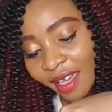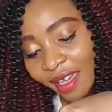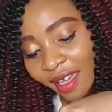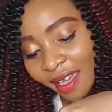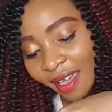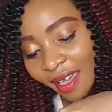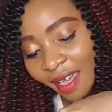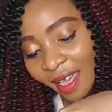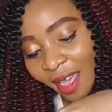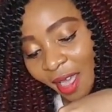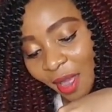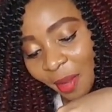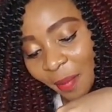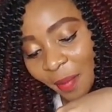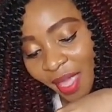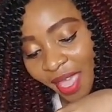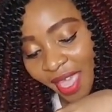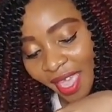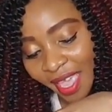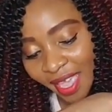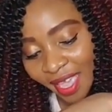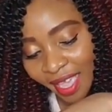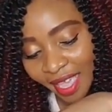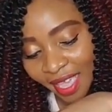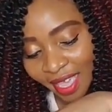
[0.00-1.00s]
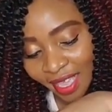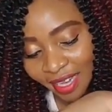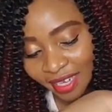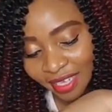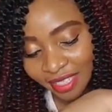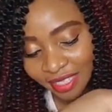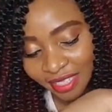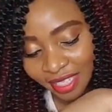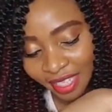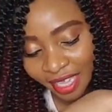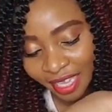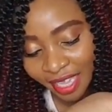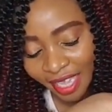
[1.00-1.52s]

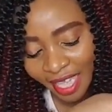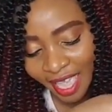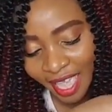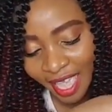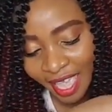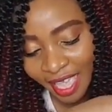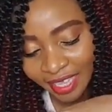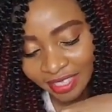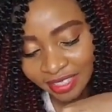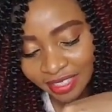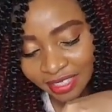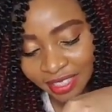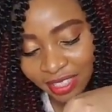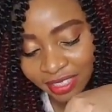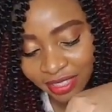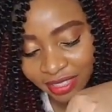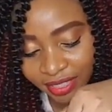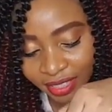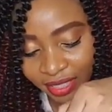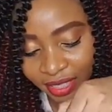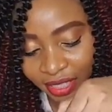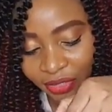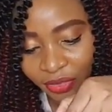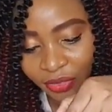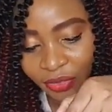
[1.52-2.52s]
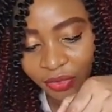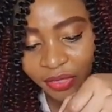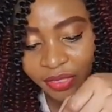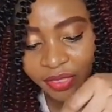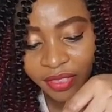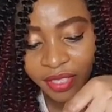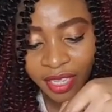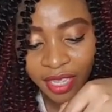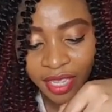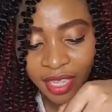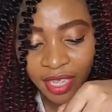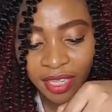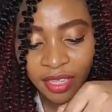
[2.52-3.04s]
And it has this little
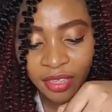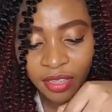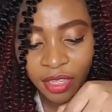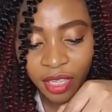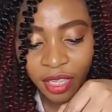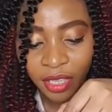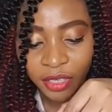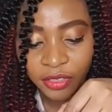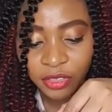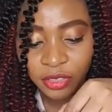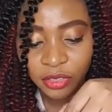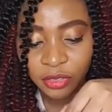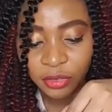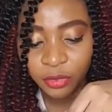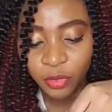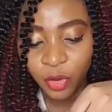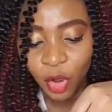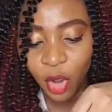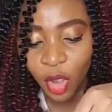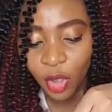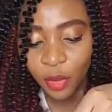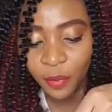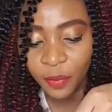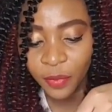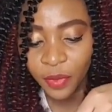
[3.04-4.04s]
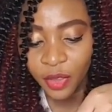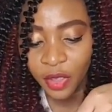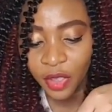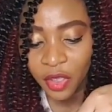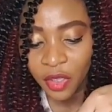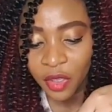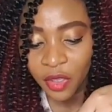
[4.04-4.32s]
thing, a scrub